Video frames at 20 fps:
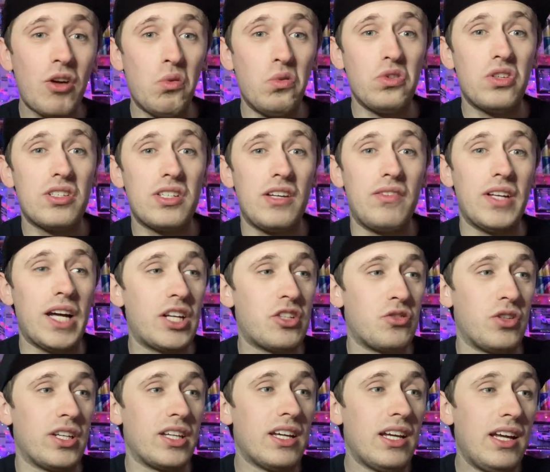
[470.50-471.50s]
we'll just leave that
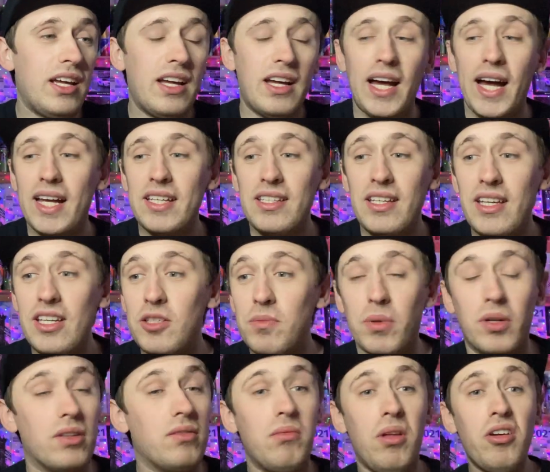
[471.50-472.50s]
drink as it is.
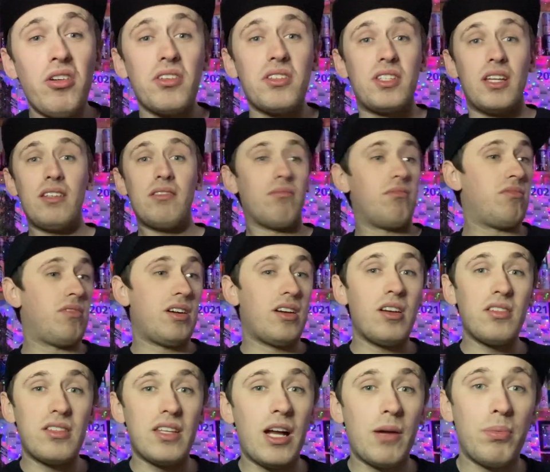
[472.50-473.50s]
But like I said,
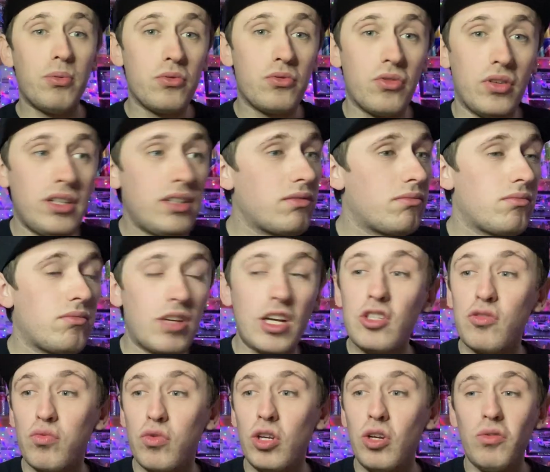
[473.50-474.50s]
as an apple drink,
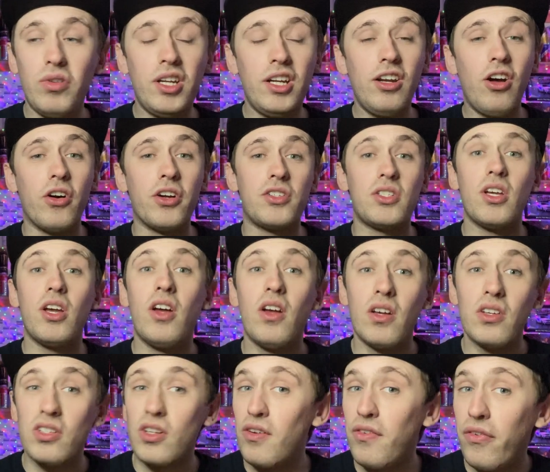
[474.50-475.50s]
it's really, really nice.
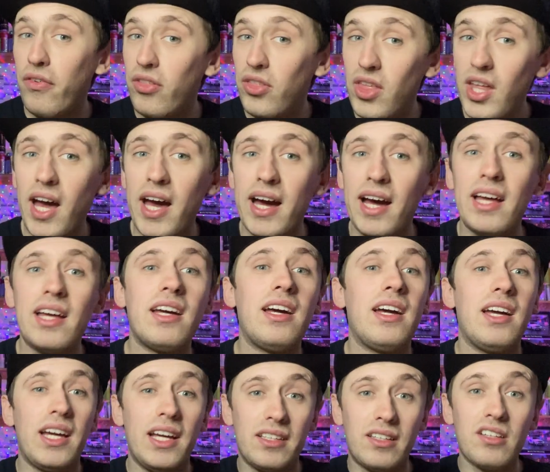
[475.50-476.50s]
So for that,
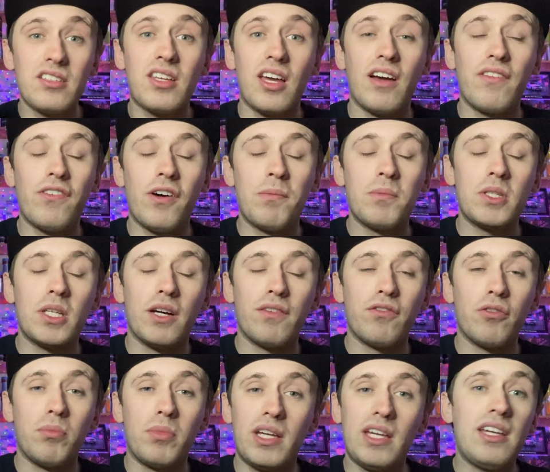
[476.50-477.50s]
it does get a thumbs
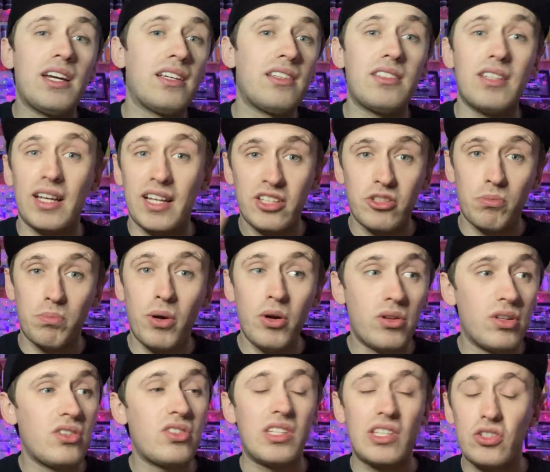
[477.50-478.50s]
up for me. And so as a
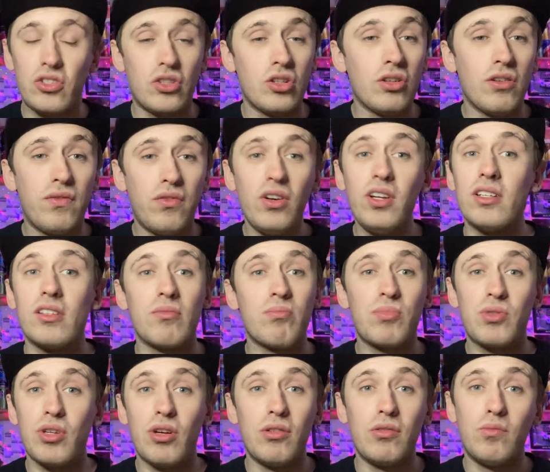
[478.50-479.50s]
bonus, it's sugar free.
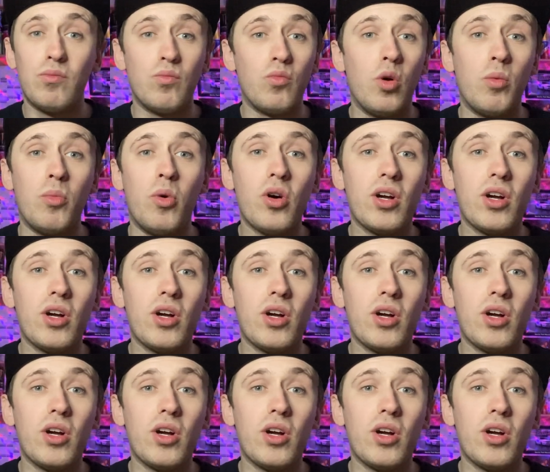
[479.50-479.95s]
So what